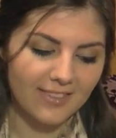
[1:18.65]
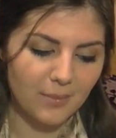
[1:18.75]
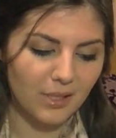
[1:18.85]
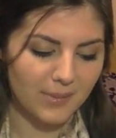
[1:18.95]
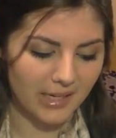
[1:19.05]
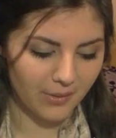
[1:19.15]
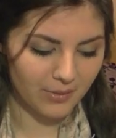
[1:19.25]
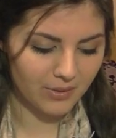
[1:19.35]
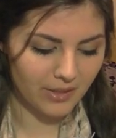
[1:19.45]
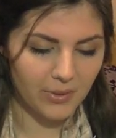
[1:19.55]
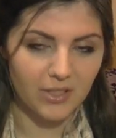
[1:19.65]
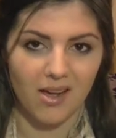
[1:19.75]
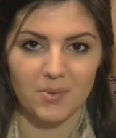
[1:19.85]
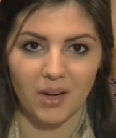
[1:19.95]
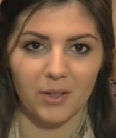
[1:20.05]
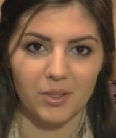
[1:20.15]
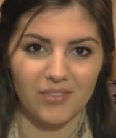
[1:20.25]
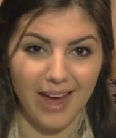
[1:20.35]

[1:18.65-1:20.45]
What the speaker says: Sometimes there were times where I could have